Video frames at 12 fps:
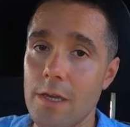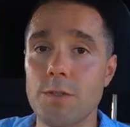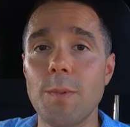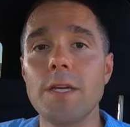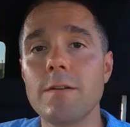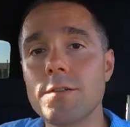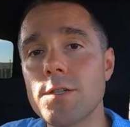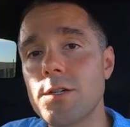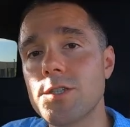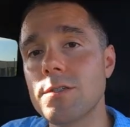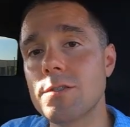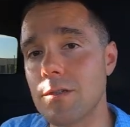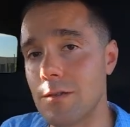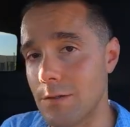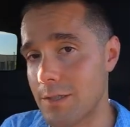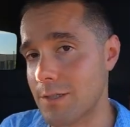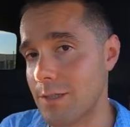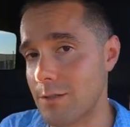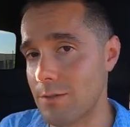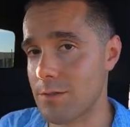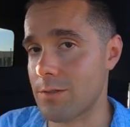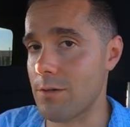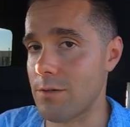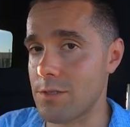Speaking of starches, let's get to the
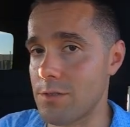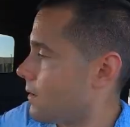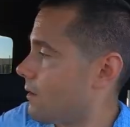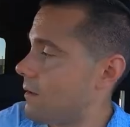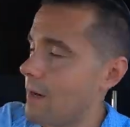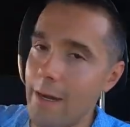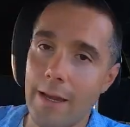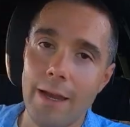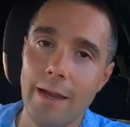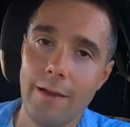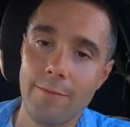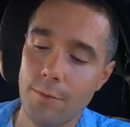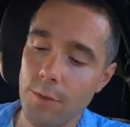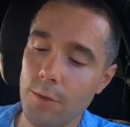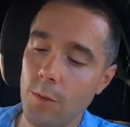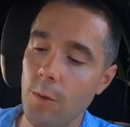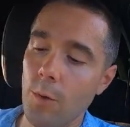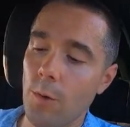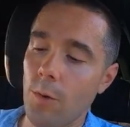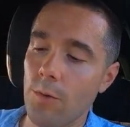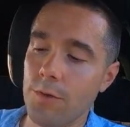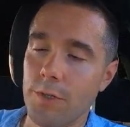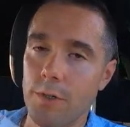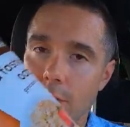starches. I have good old